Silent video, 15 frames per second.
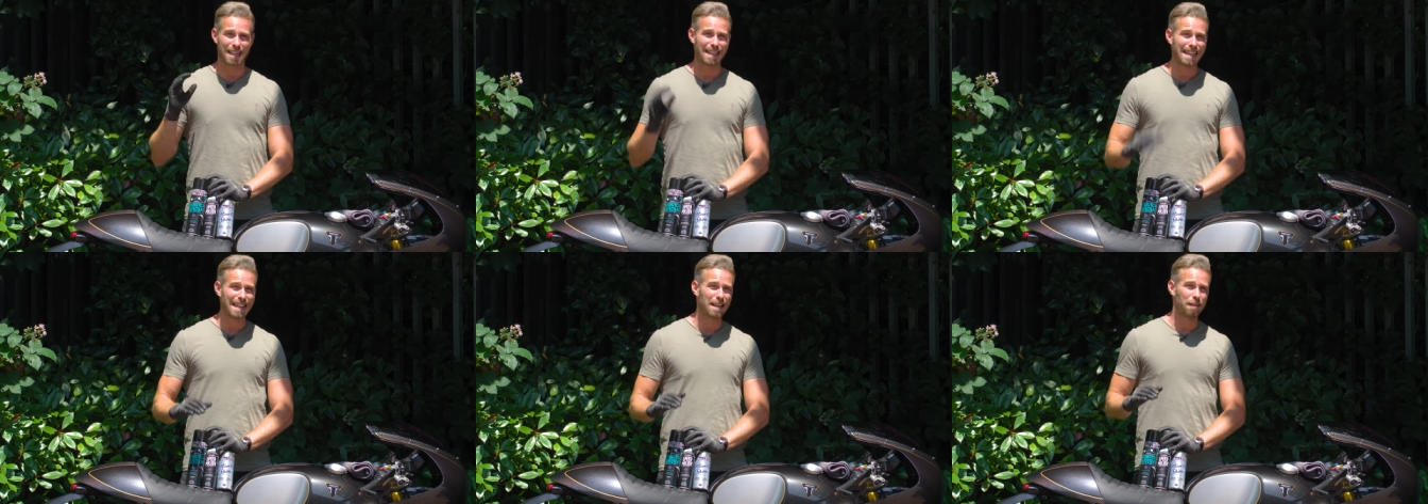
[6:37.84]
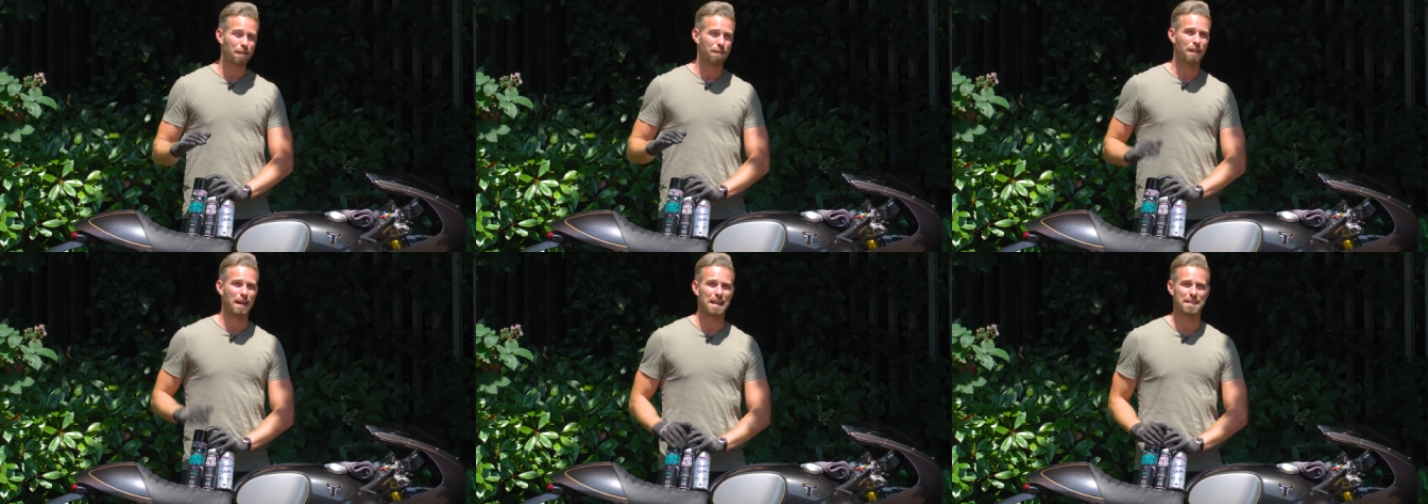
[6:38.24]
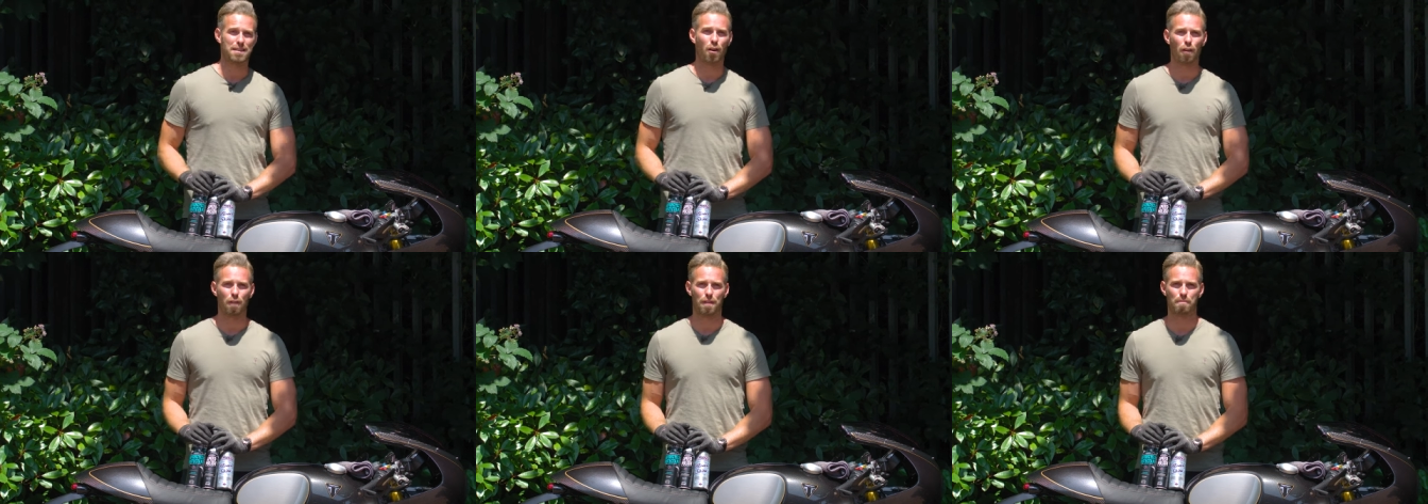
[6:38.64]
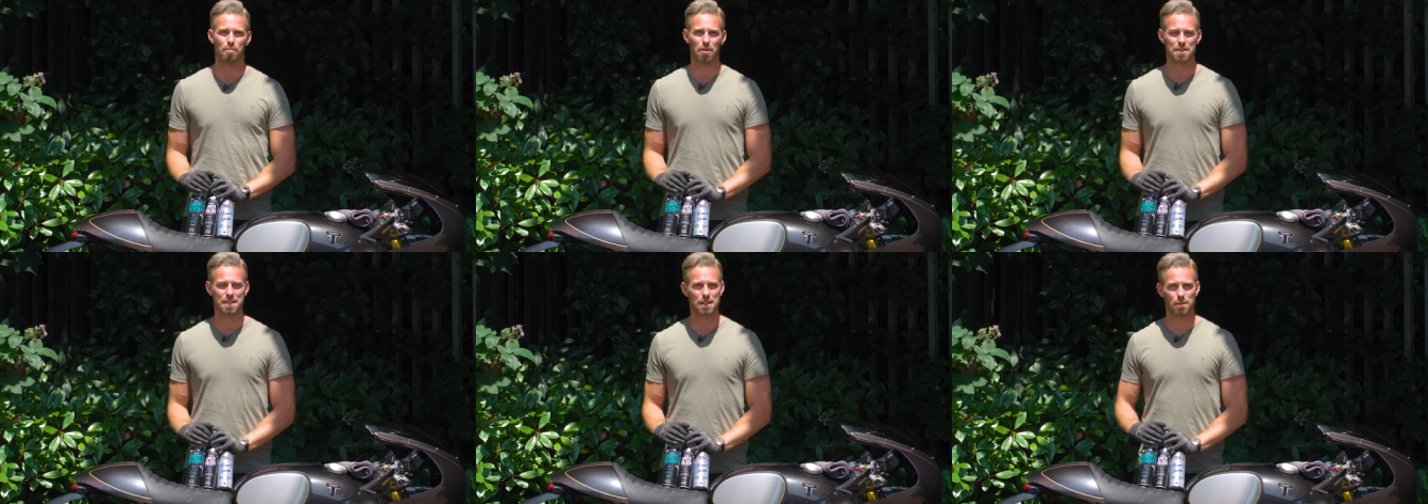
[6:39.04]
the cleaning phase of the
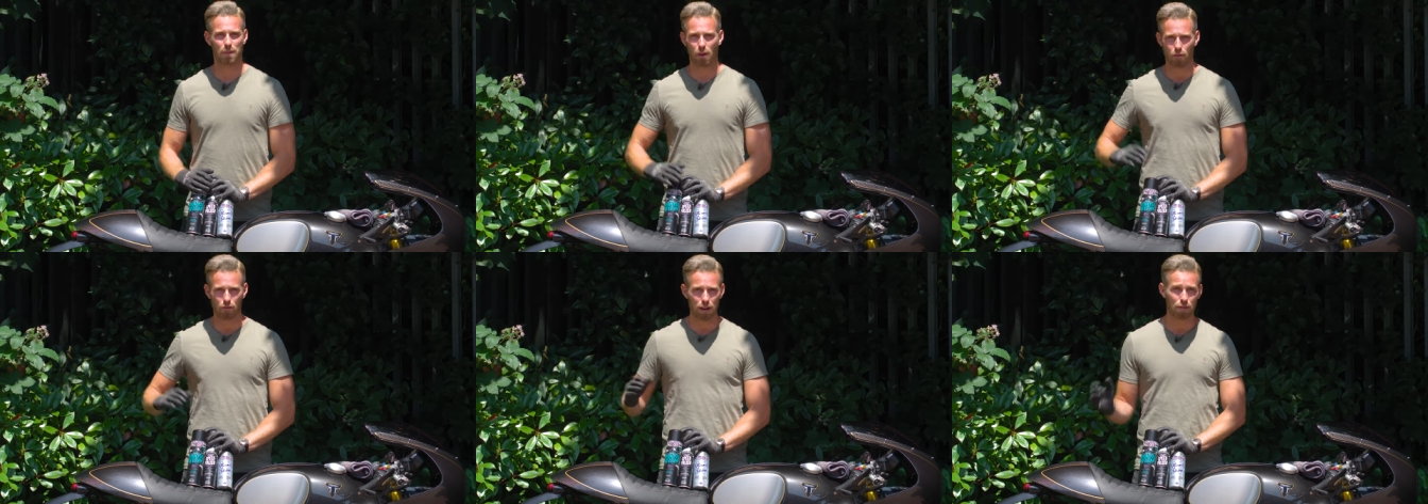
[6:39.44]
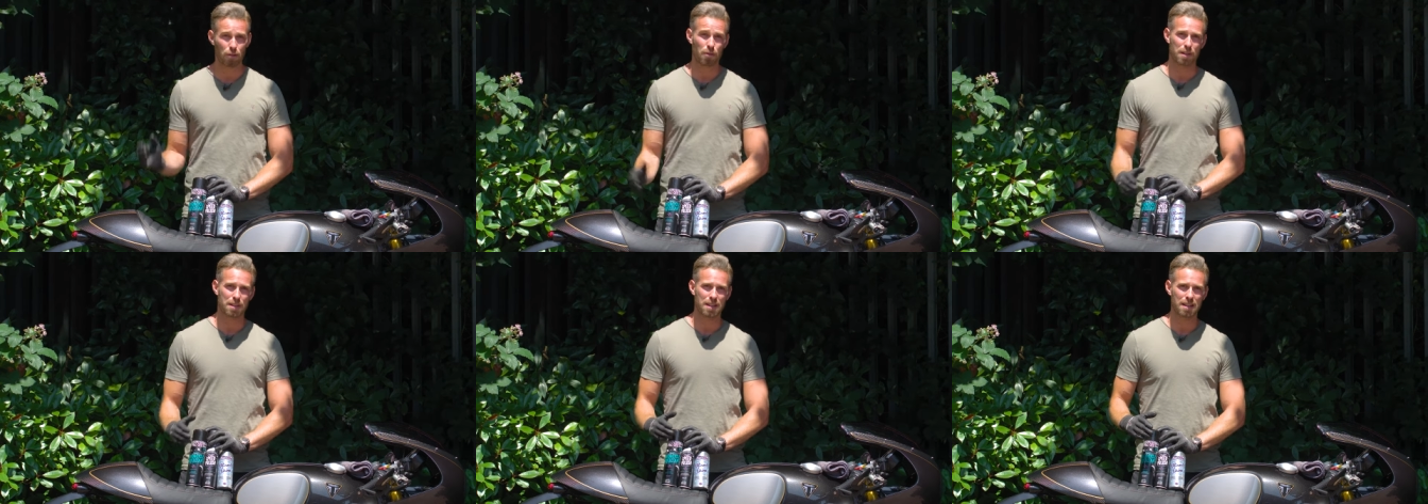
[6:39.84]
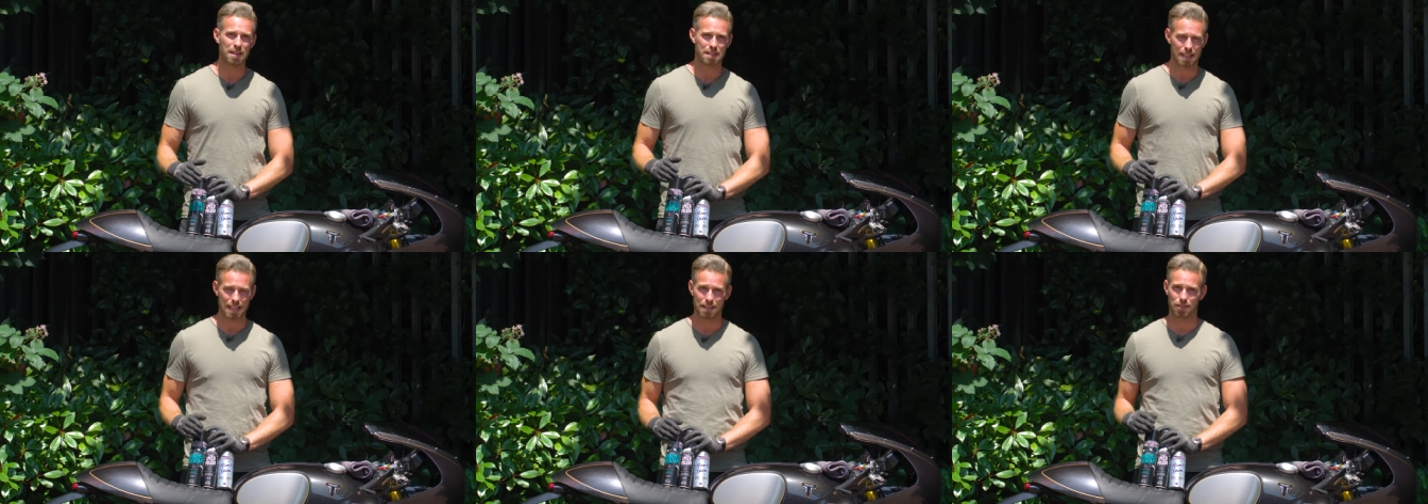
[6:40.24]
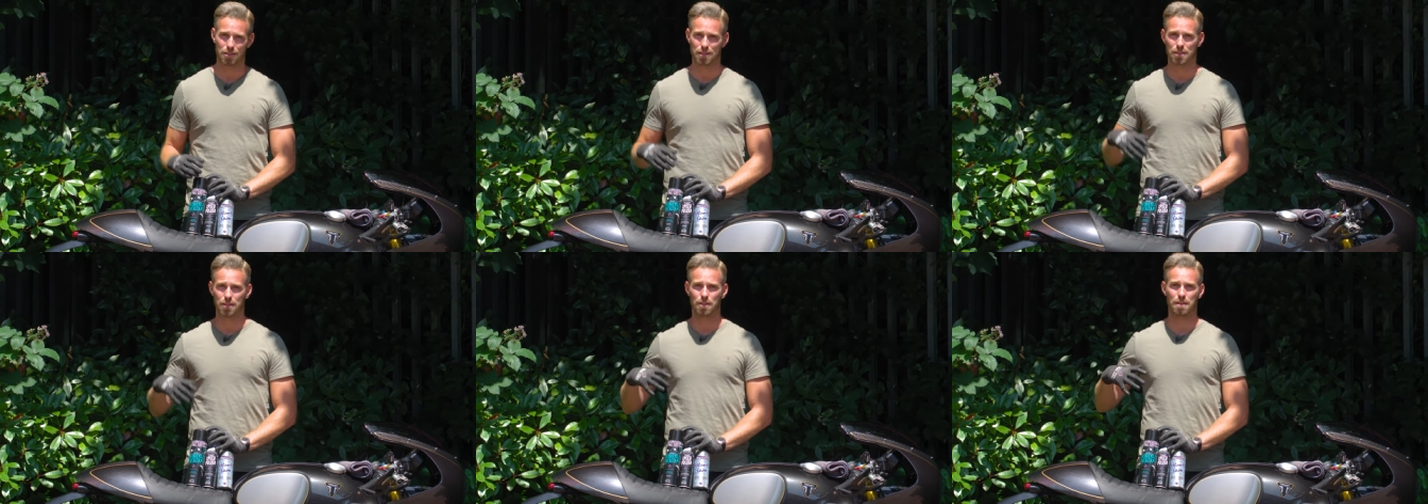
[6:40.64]
process, we've got rid of all the dirt, it's
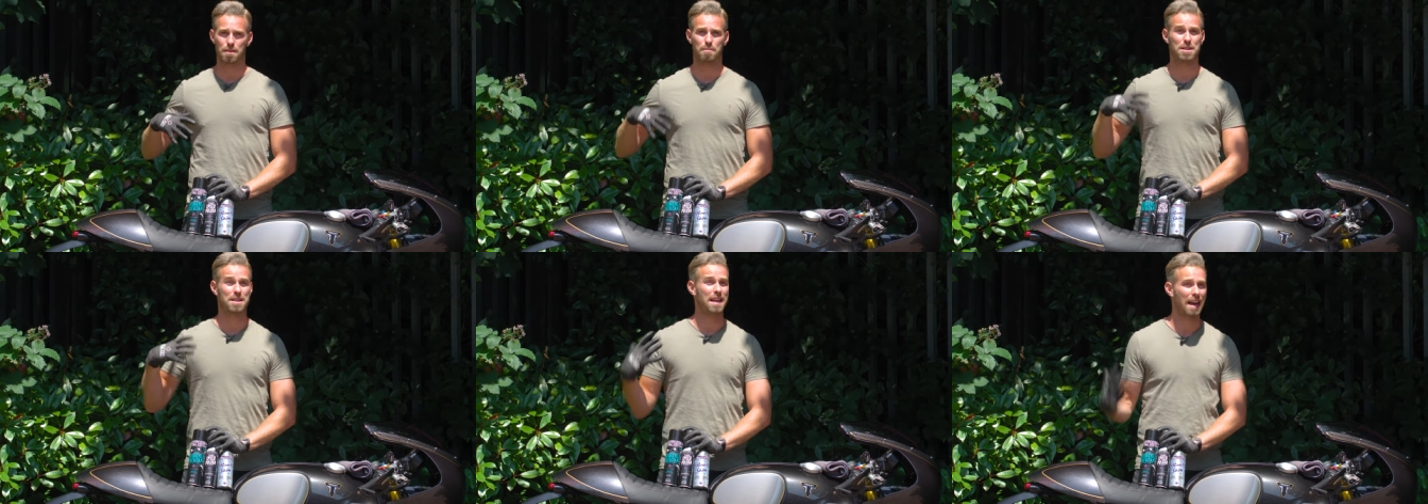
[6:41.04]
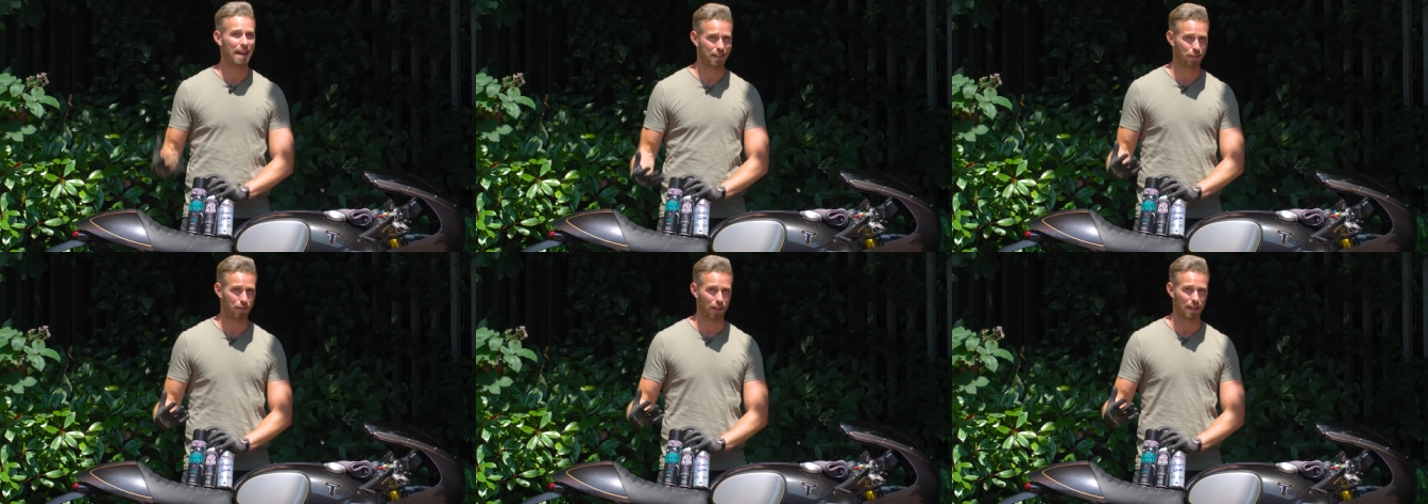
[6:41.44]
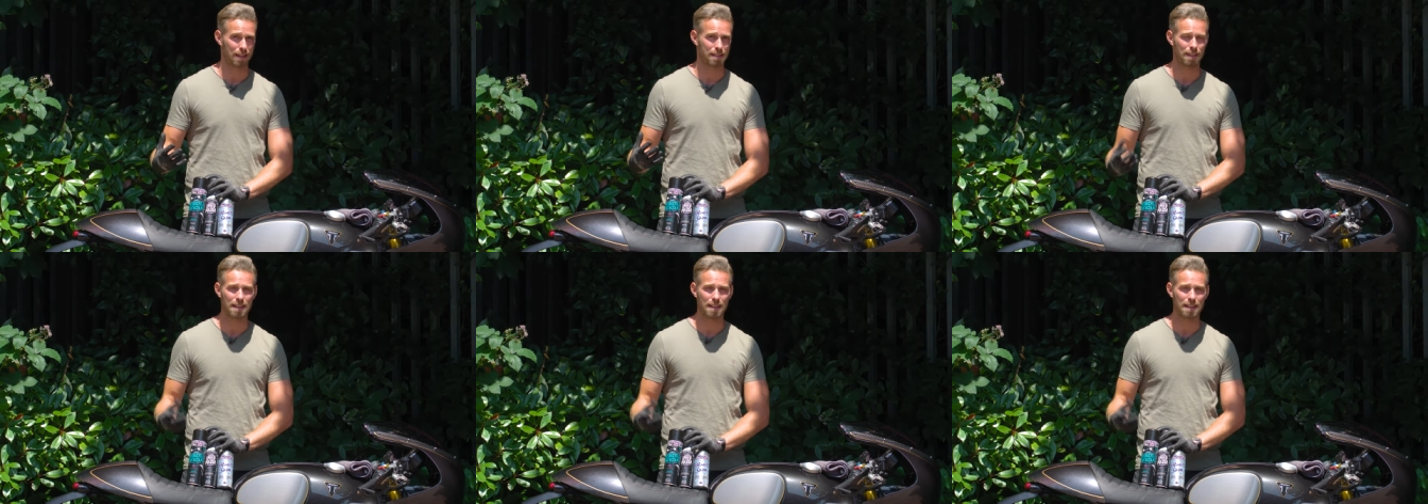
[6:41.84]
onto the protect phase.